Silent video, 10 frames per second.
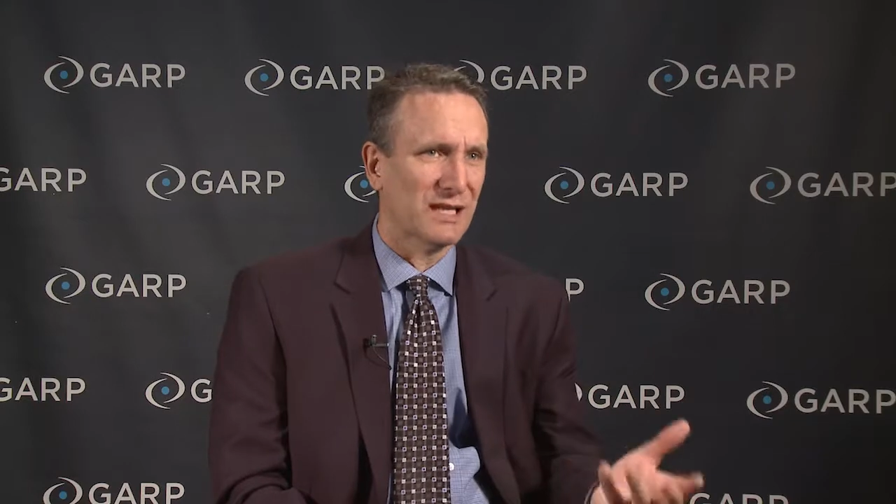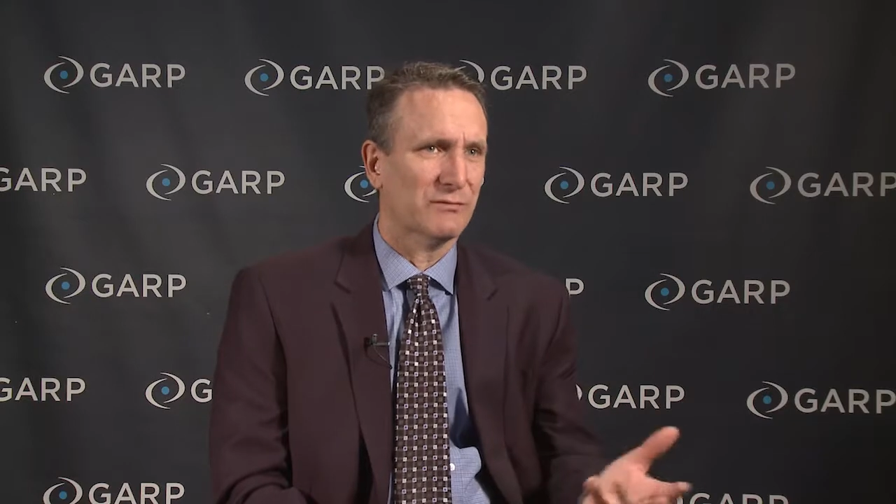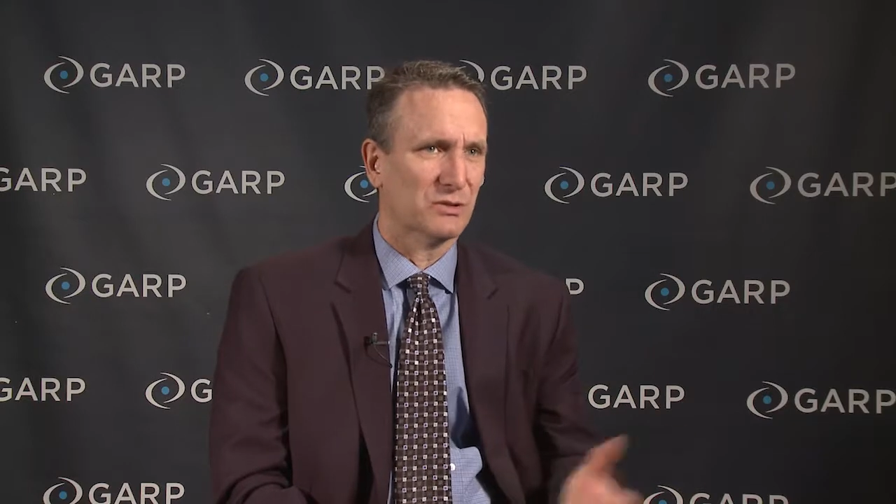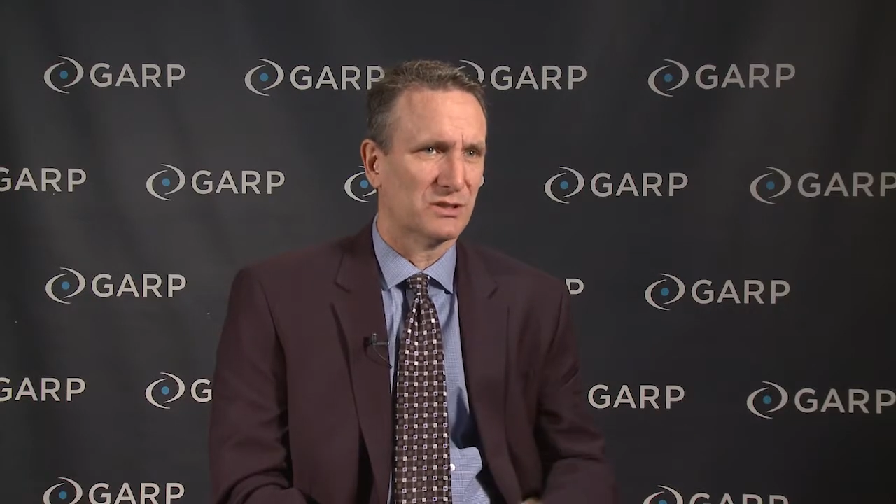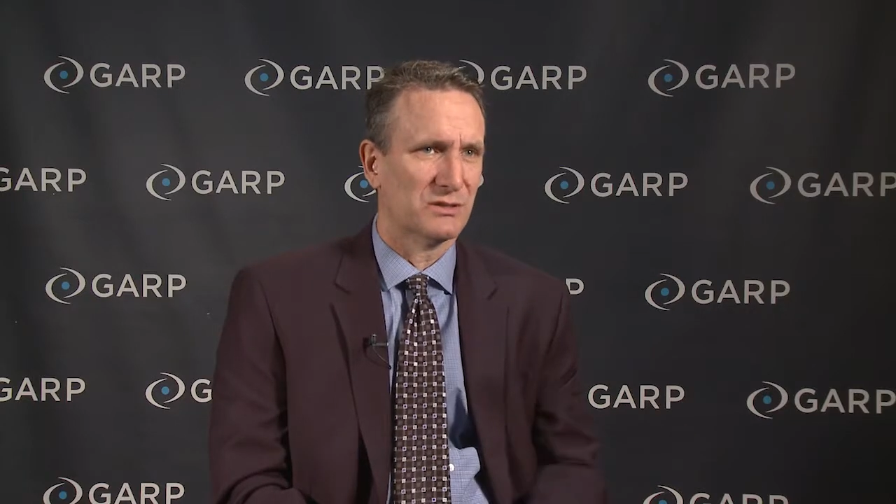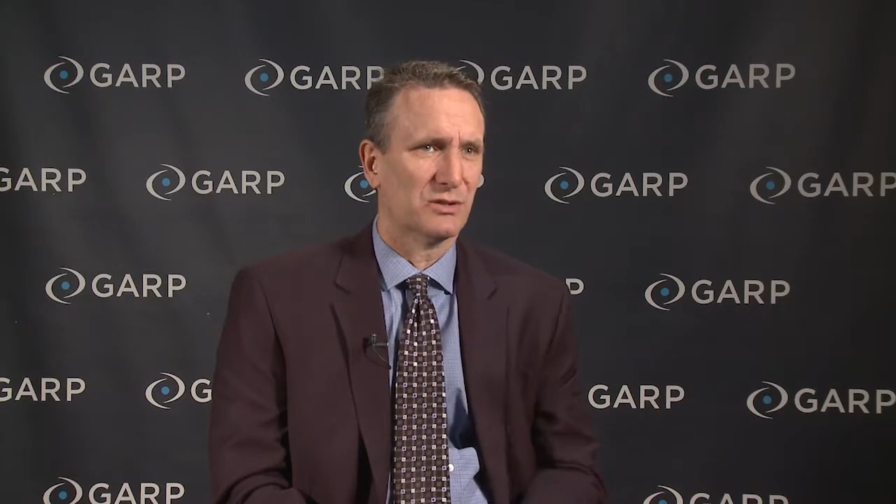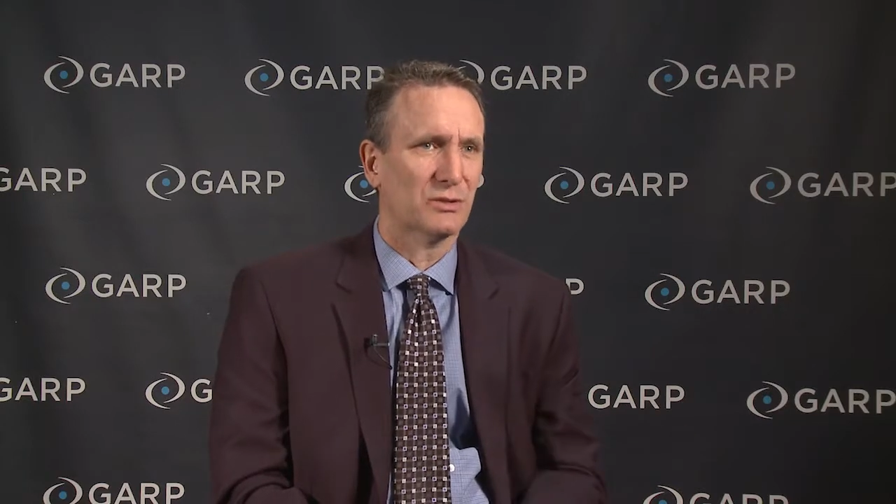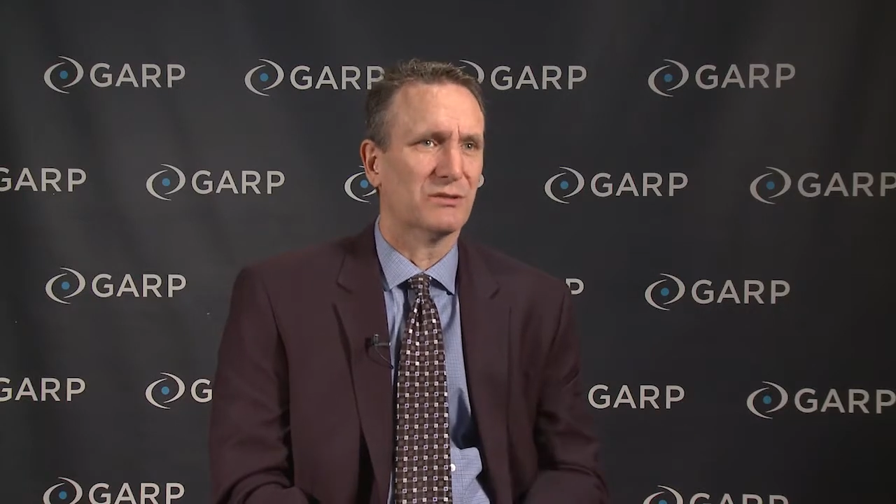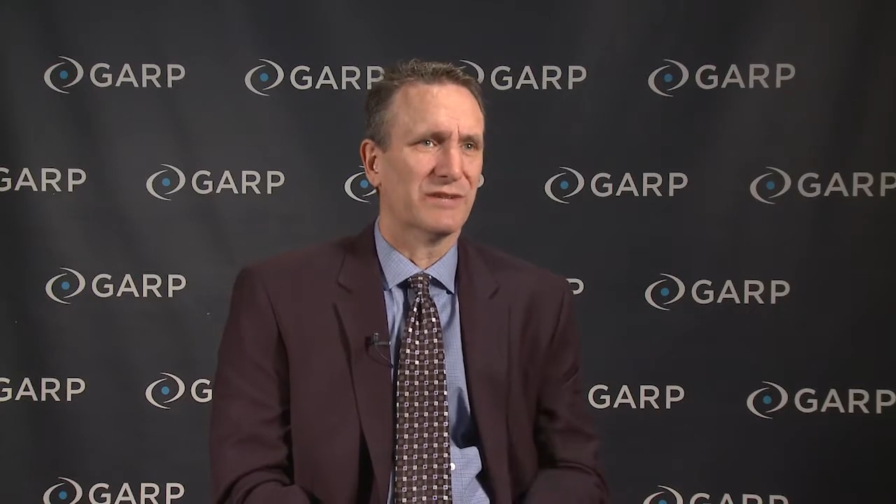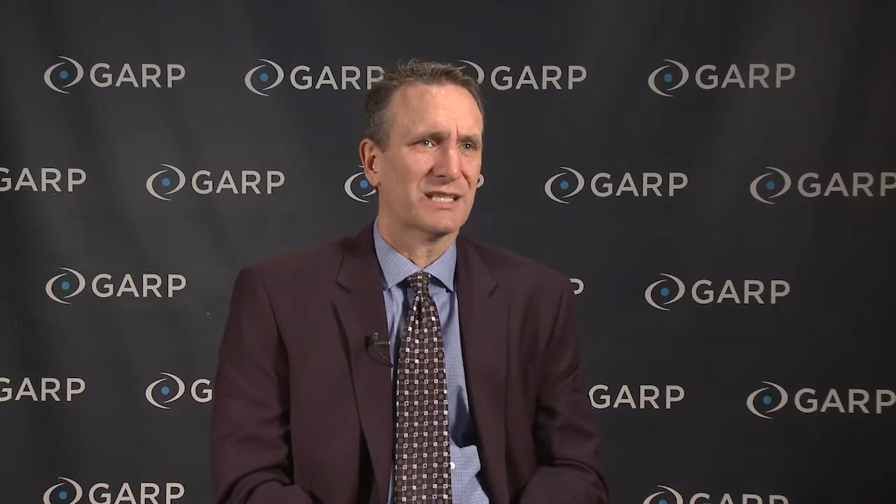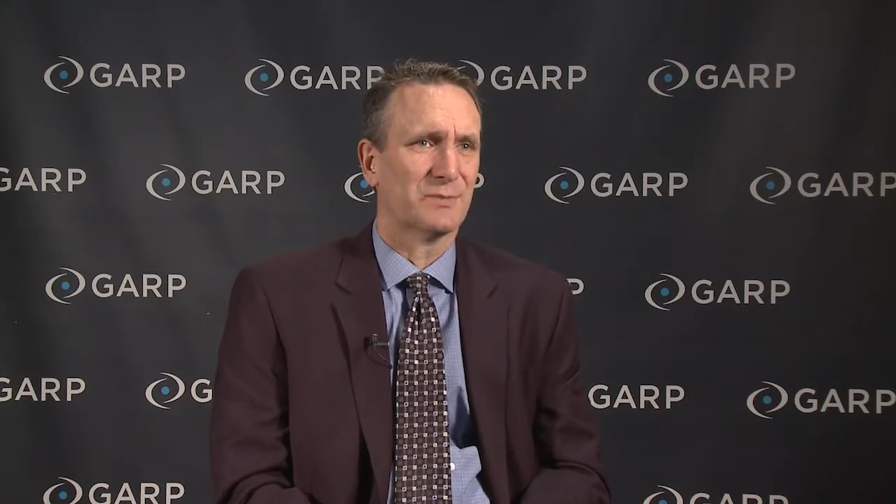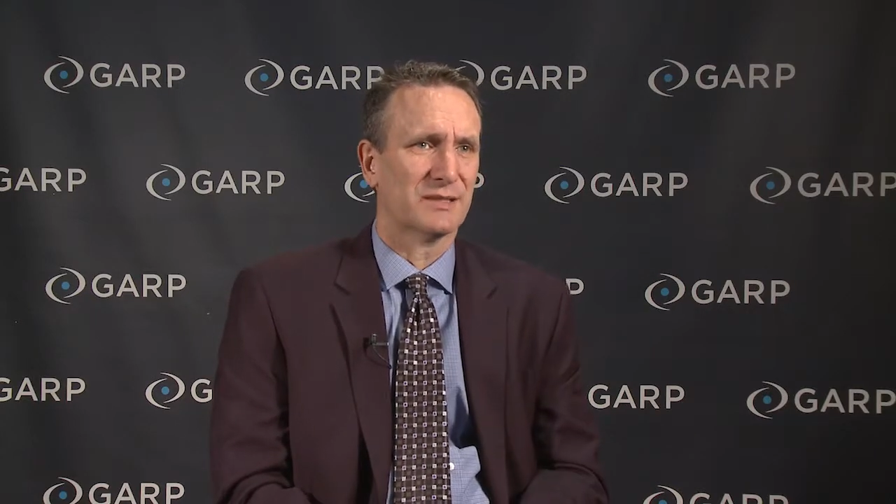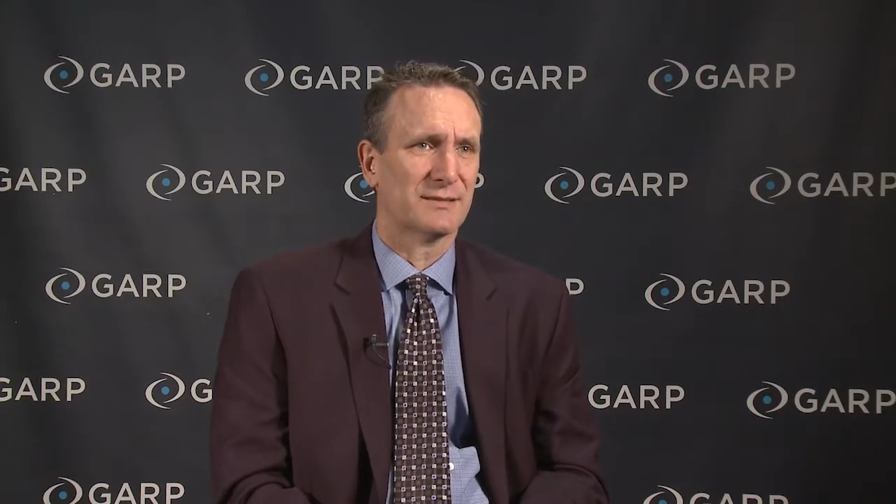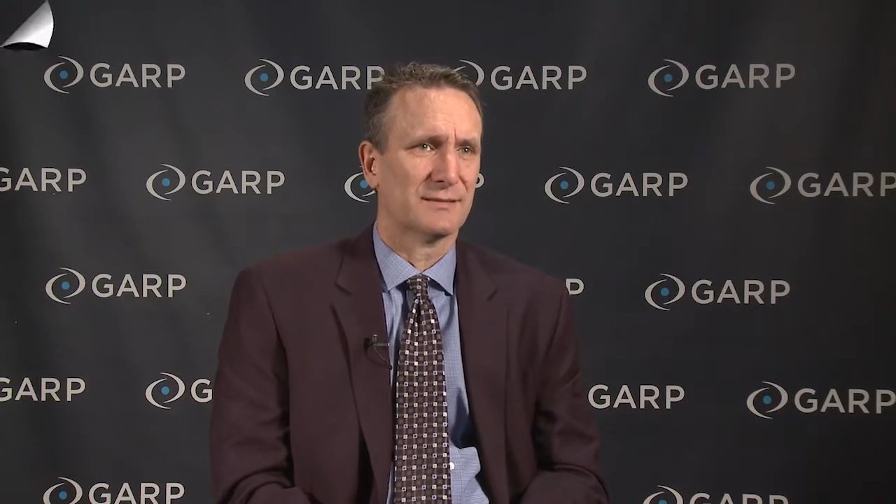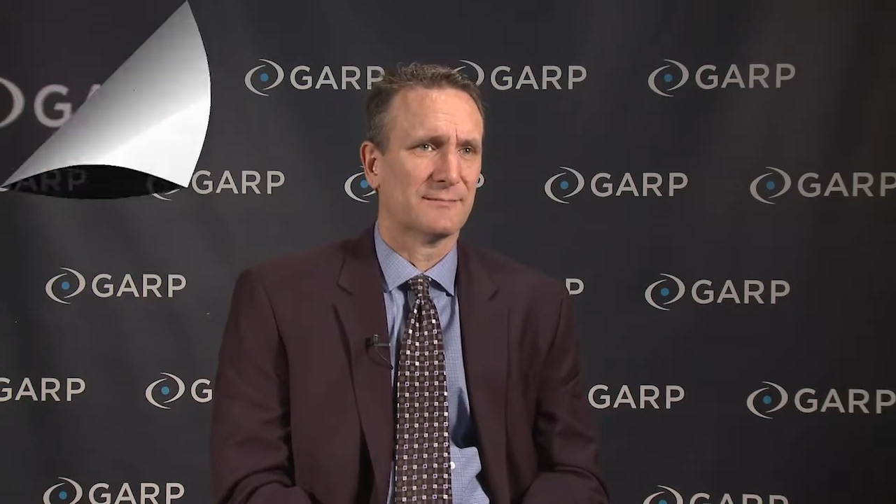leverage your
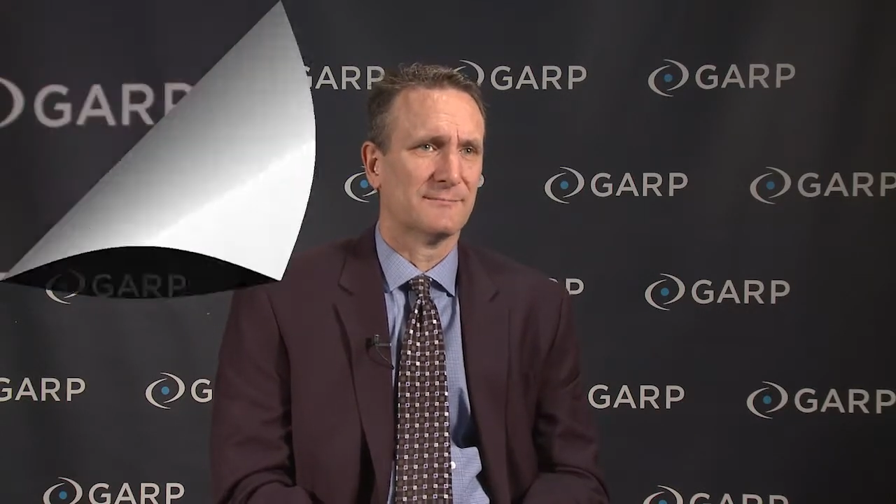investments.